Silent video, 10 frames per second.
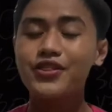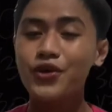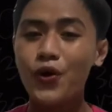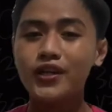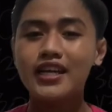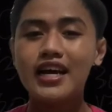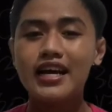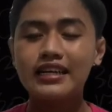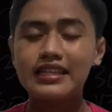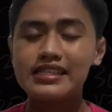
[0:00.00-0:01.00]
Note
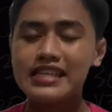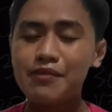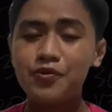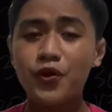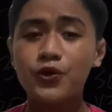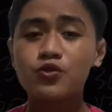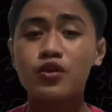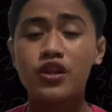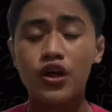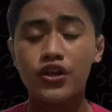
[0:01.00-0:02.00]
that same goes
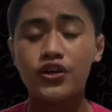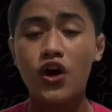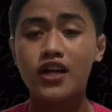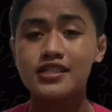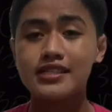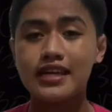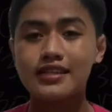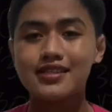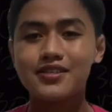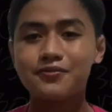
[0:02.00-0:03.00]
with other
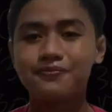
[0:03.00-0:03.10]
constants.